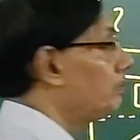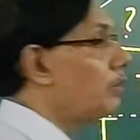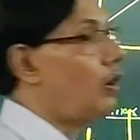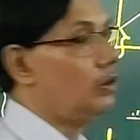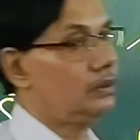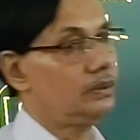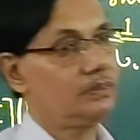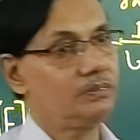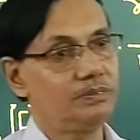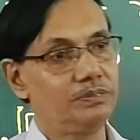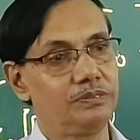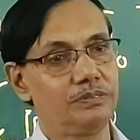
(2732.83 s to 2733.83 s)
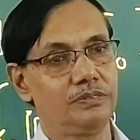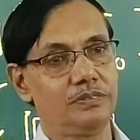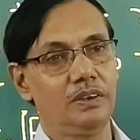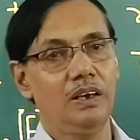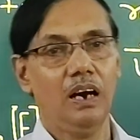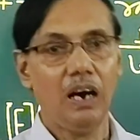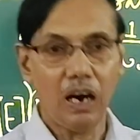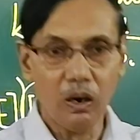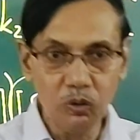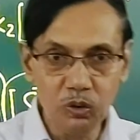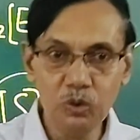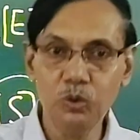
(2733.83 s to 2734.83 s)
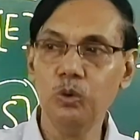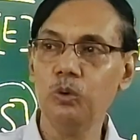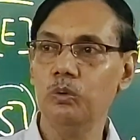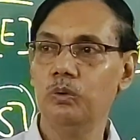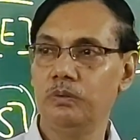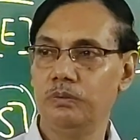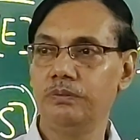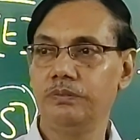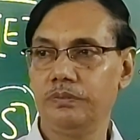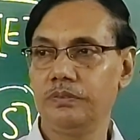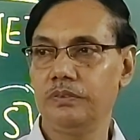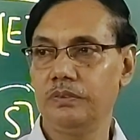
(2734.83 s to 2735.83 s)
bar plot? How do,